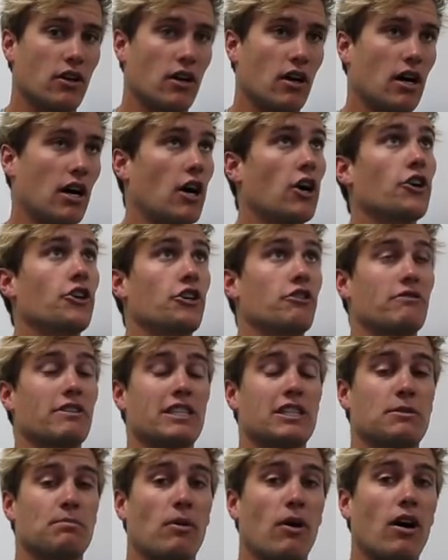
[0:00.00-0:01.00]
uh, or your
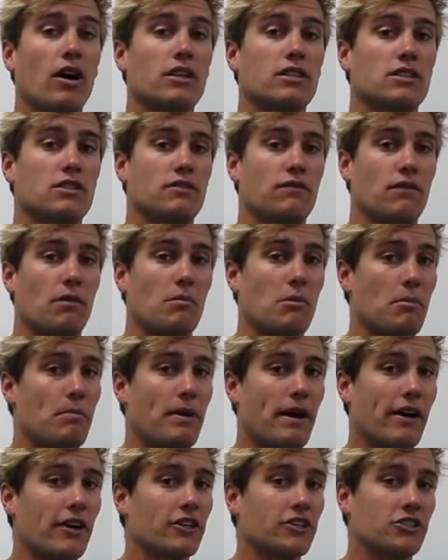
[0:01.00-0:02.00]
response from the
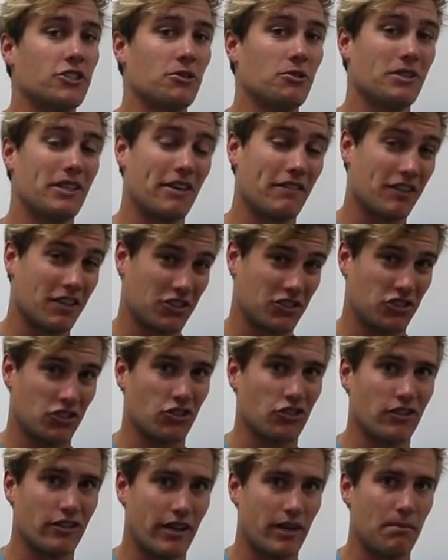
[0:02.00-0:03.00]
parachute given a
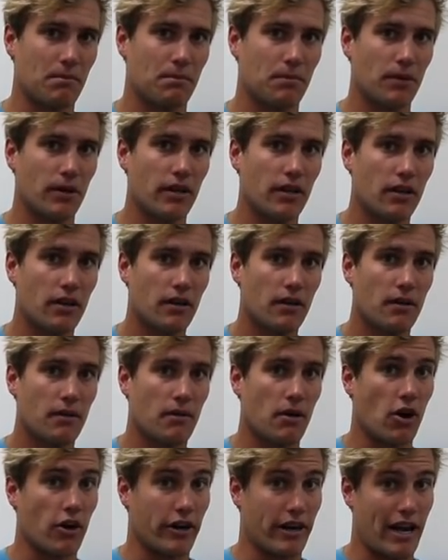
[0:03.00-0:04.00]
certain input
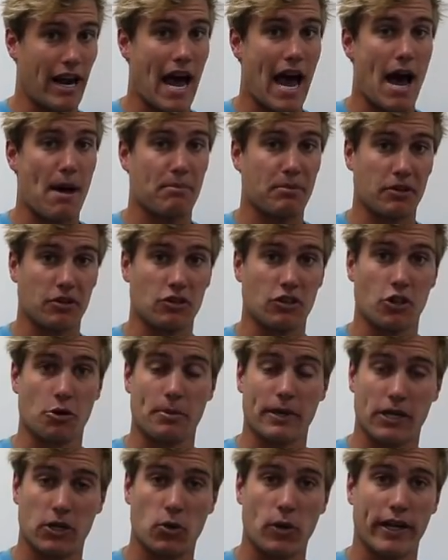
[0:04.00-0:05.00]
are going to happen a little
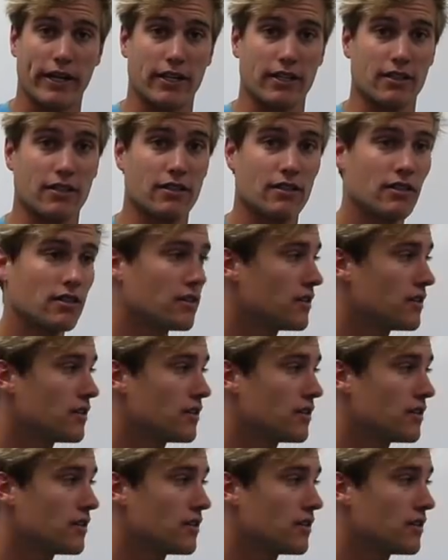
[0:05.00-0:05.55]
bit quicker.